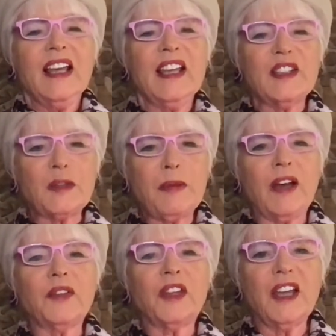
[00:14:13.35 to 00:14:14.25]
It's
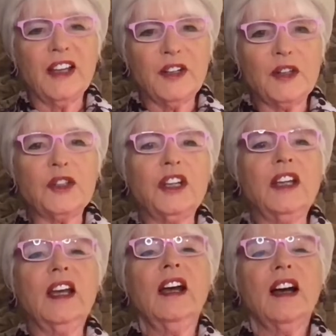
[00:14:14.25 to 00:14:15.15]
about the
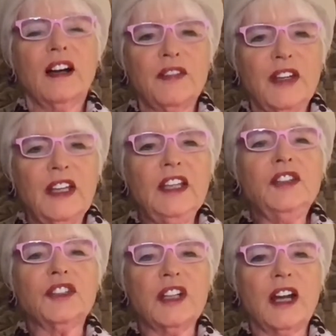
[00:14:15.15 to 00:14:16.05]
energy of
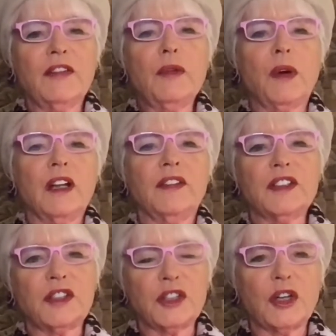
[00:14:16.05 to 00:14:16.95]
each and every one of
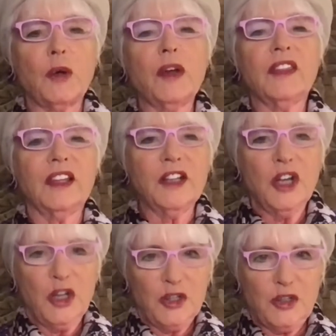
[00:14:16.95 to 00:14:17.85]
us to go within
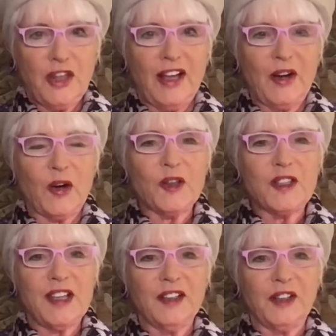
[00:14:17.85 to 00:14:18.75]
to that heart
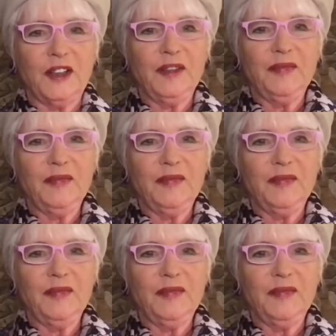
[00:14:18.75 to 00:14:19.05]
center.